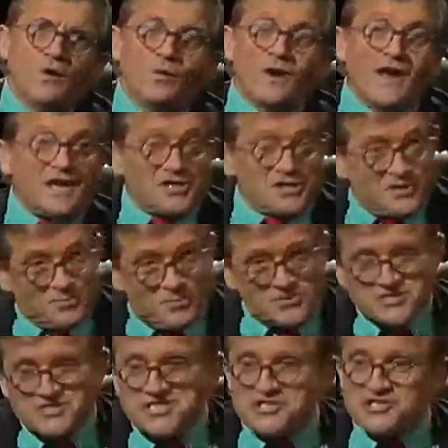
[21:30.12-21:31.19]
Well, actually, it
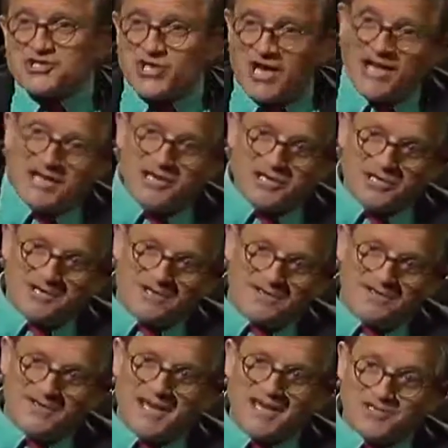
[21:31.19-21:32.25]
wasn't in China,
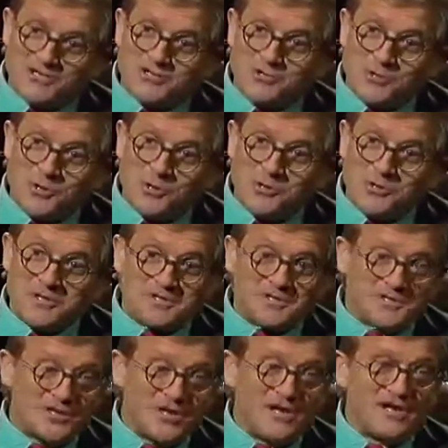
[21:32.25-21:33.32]
that scroll. In
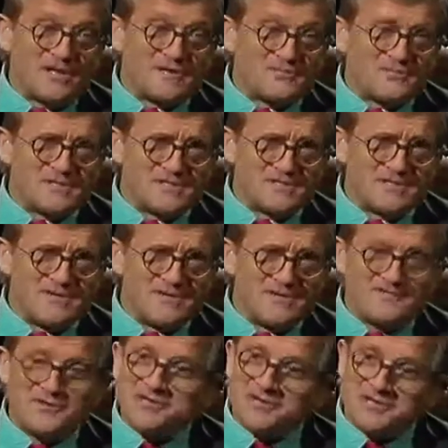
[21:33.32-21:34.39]
China, we saw
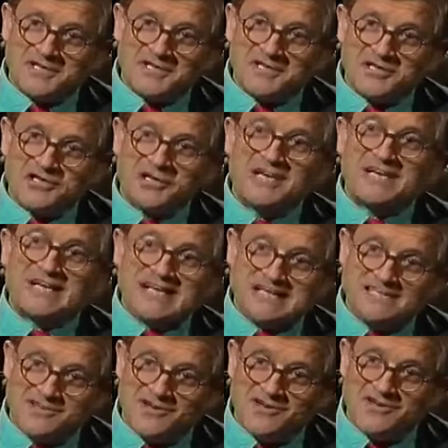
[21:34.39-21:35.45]
very little
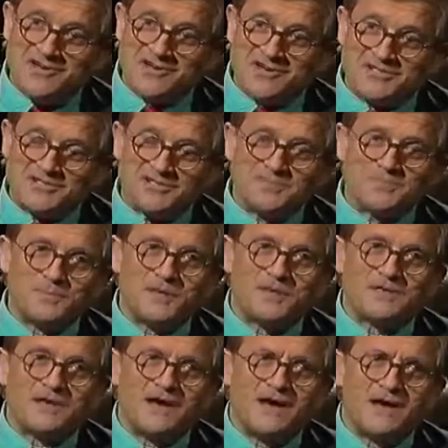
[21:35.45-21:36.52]
Chinese art. Yeah.
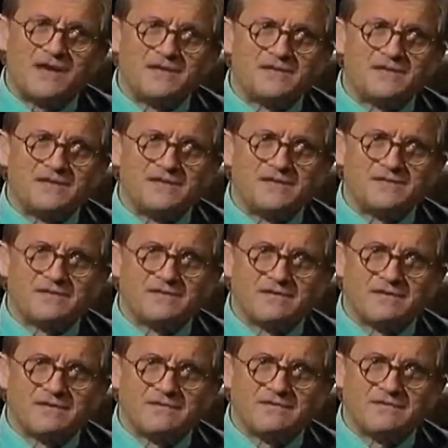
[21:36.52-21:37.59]
But I did
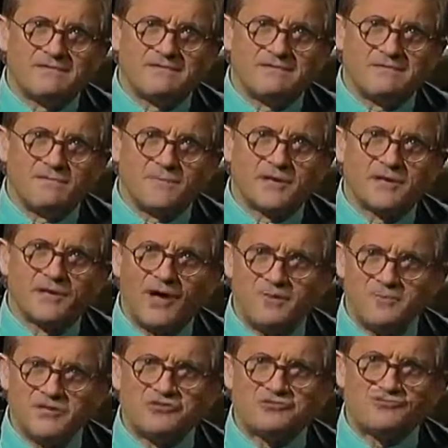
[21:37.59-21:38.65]

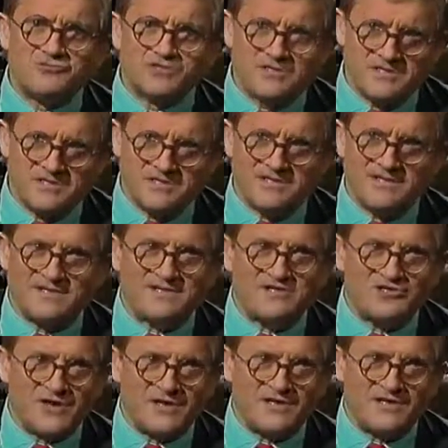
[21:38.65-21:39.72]
become interested in
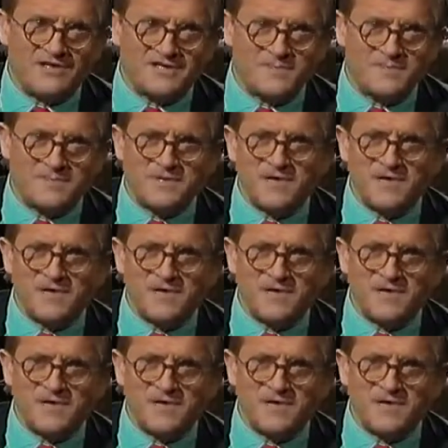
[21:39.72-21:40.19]
Chinese